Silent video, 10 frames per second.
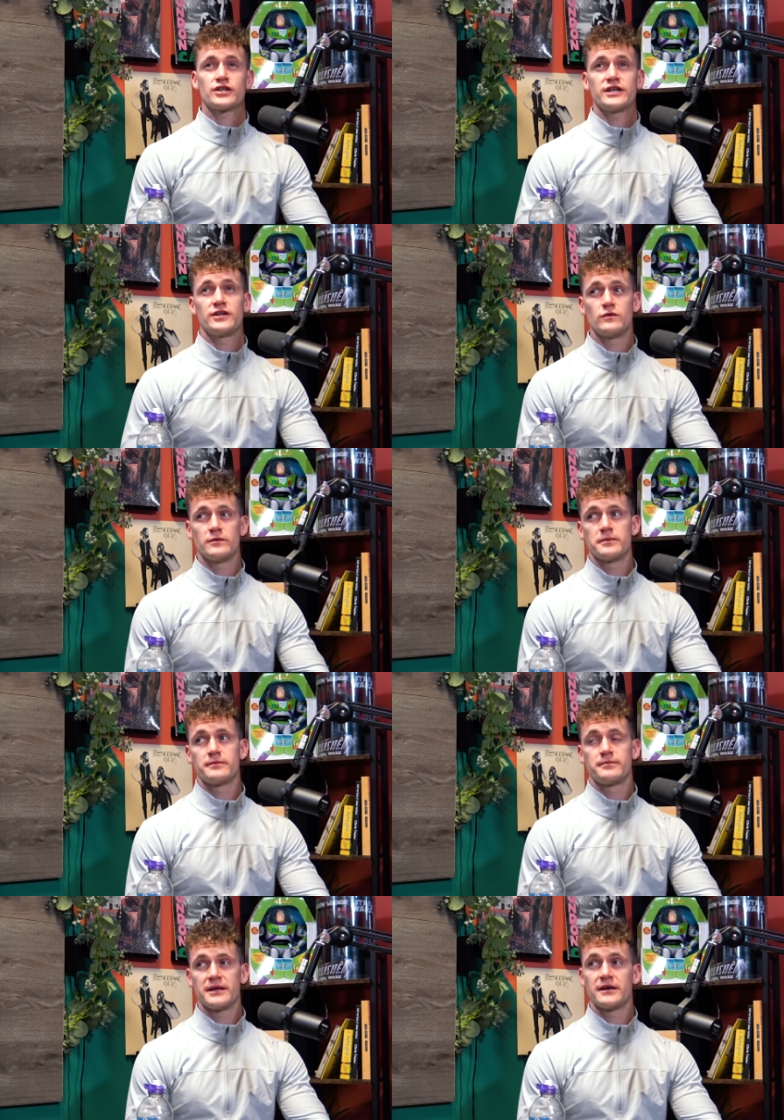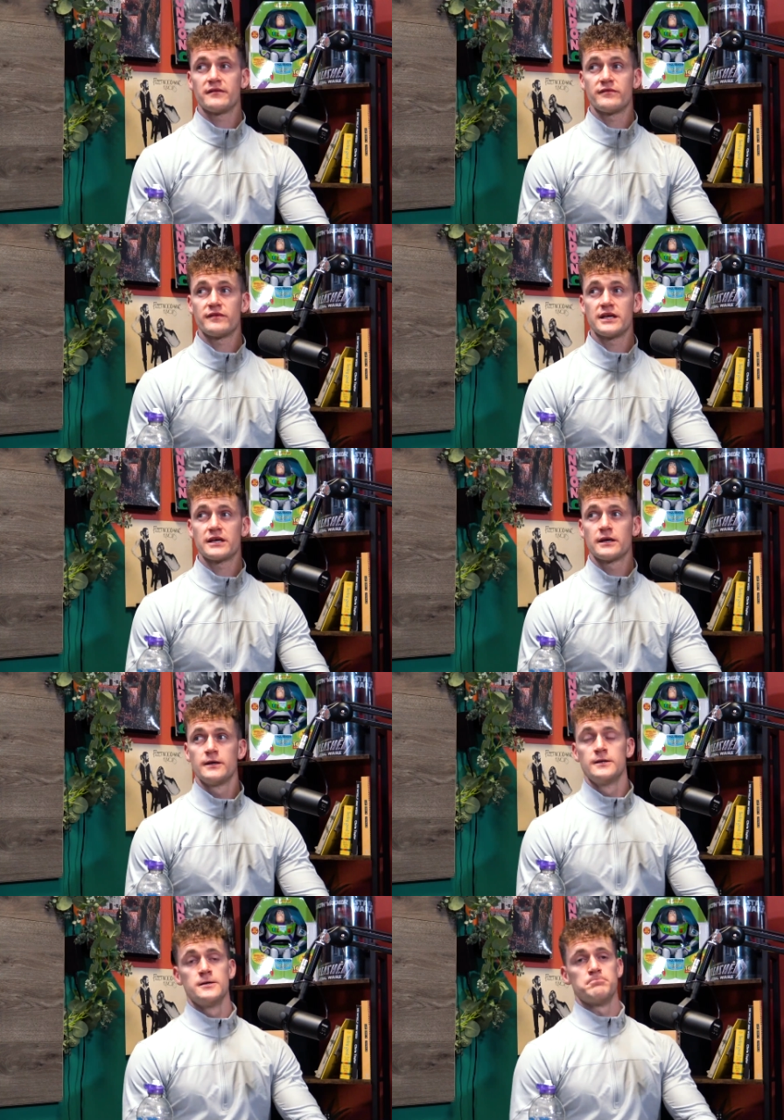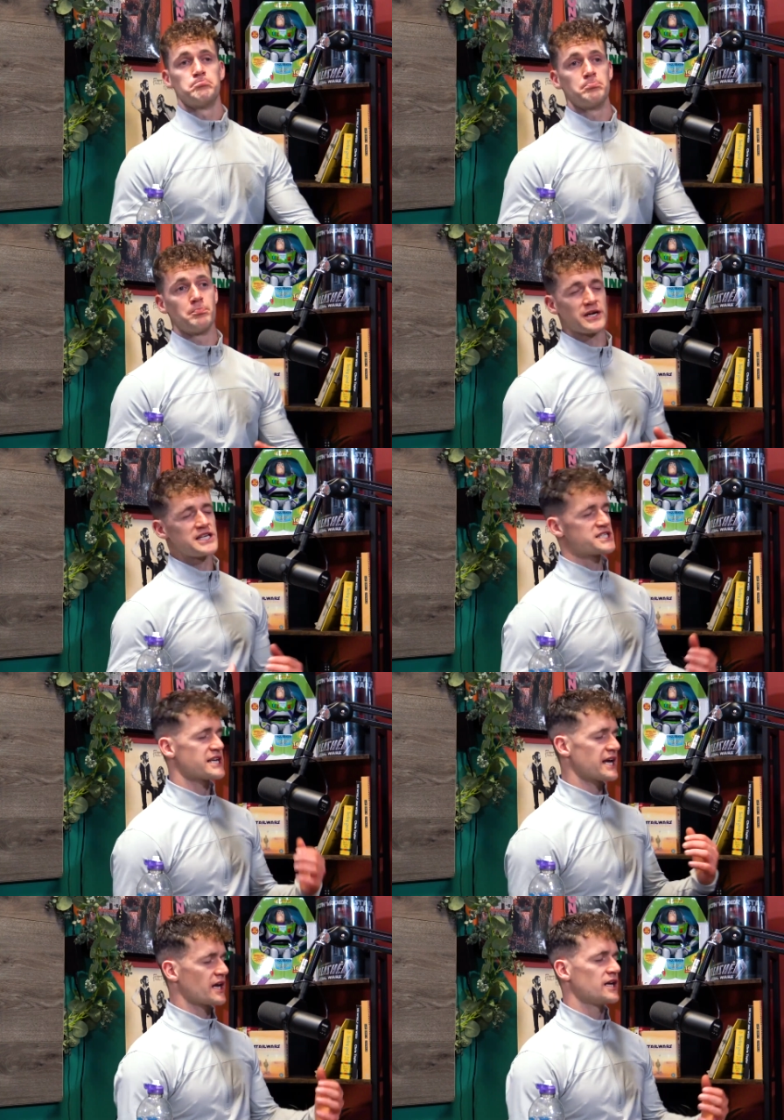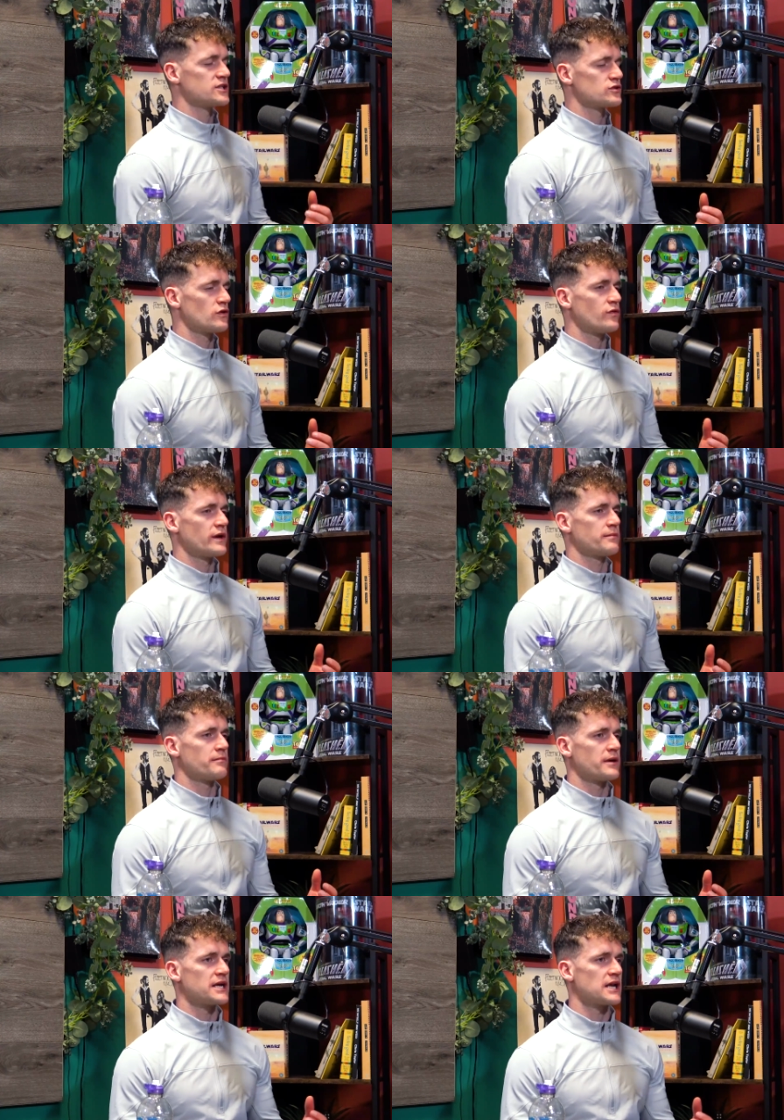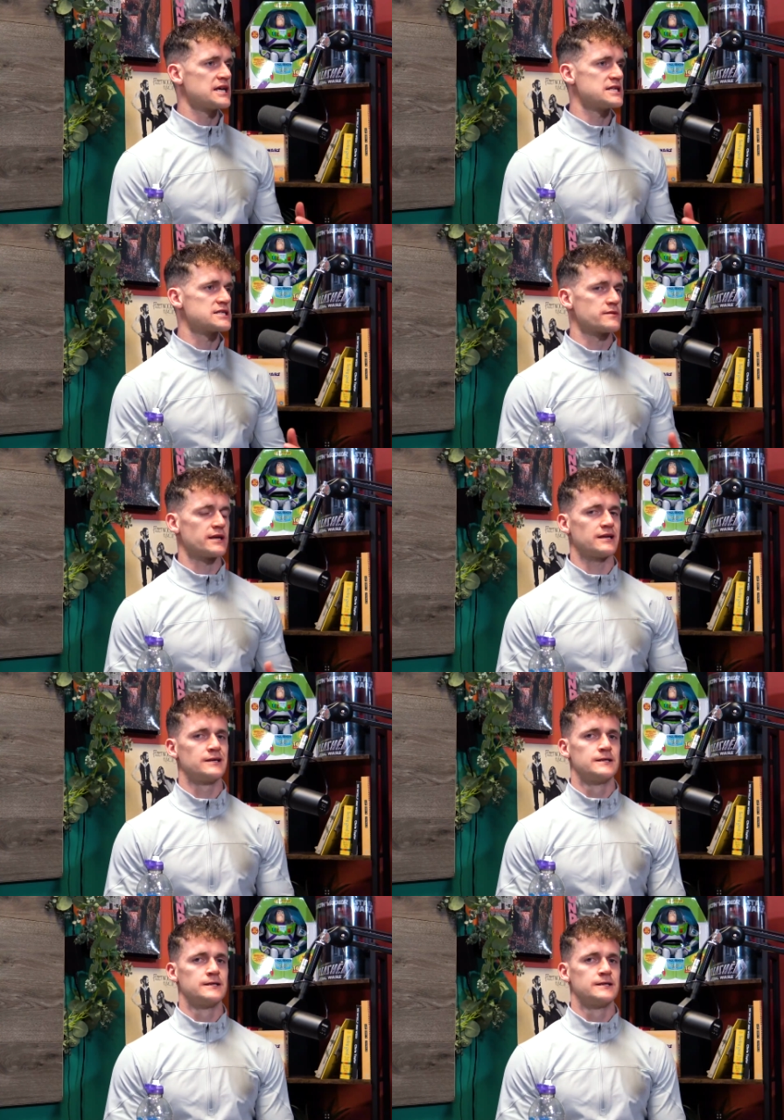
to do a bit of like mindset kind of stuff with my clients as well.